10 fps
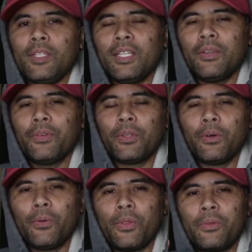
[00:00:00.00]
even
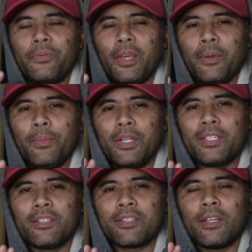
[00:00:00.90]
though the image
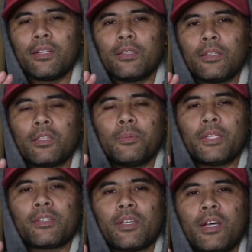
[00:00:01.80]
is a little
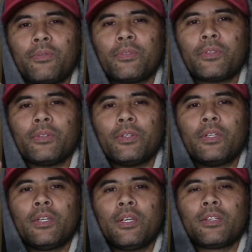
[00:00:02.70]
bit
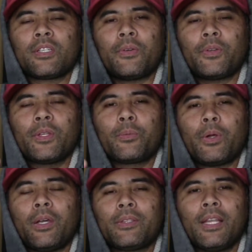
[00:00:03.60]
softer than what
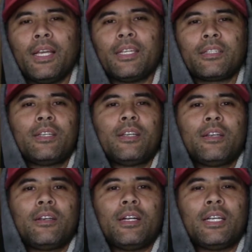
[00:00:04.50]
I'd like,
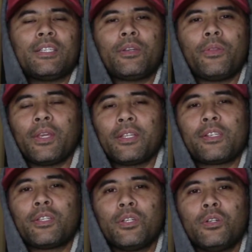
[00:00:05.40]
I still think it's
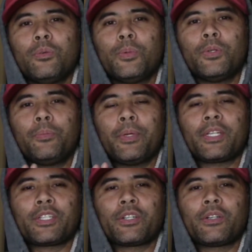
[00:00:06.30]
a doable
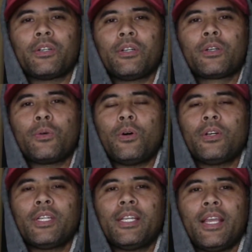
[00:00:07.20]
picture
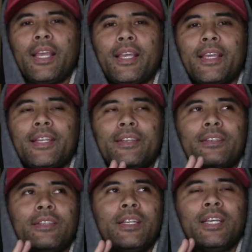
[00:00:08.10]
quality,
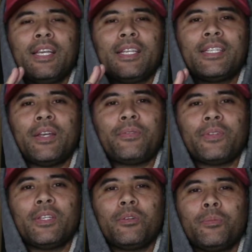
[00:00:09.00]
and it
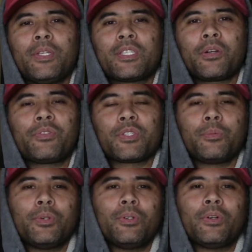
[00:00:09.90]
definitely would be
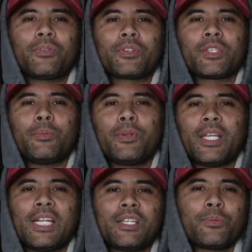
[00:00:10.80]
serviceable for someone
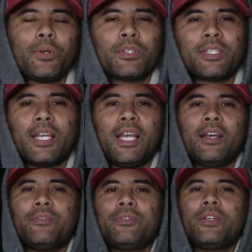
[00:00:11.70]
that just wants to
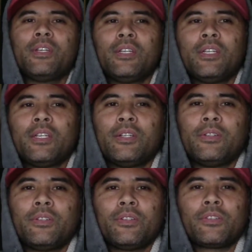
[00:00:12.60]
have
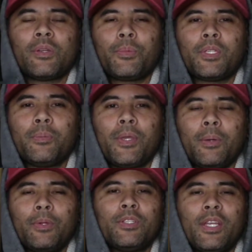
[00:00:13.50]
something to be
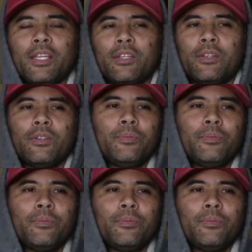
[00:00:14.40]
able to take